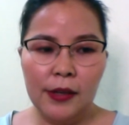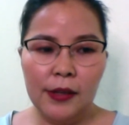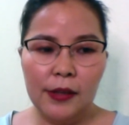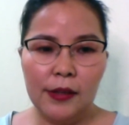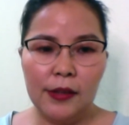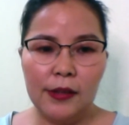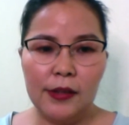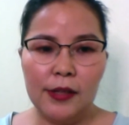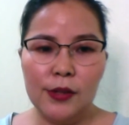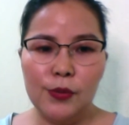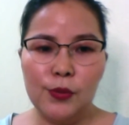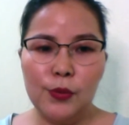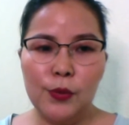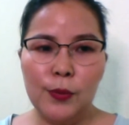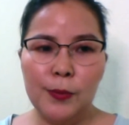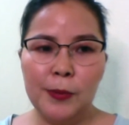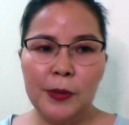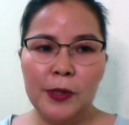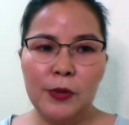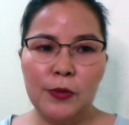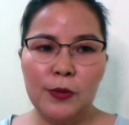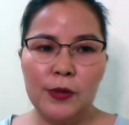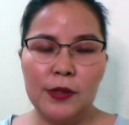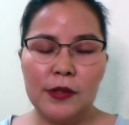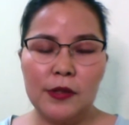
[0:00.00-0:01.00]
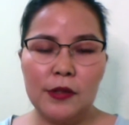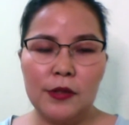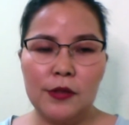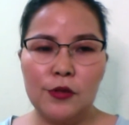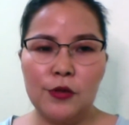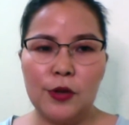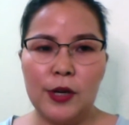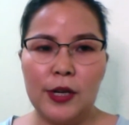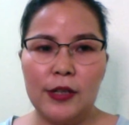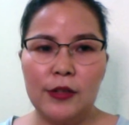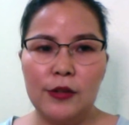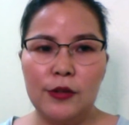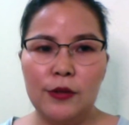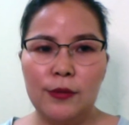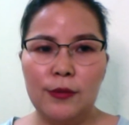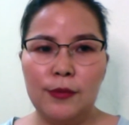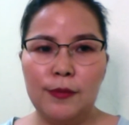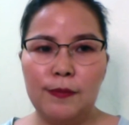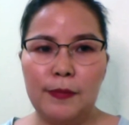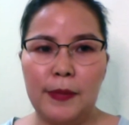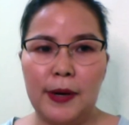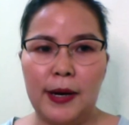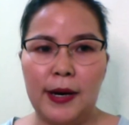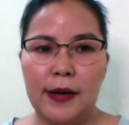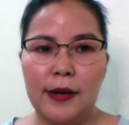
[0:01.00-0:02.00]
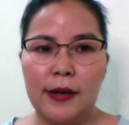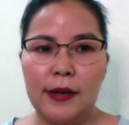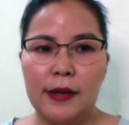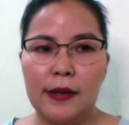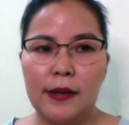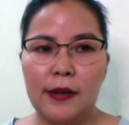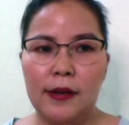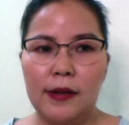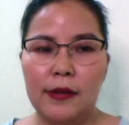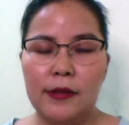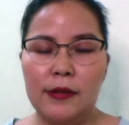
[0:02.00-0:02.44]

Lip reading: This woman was trying to buy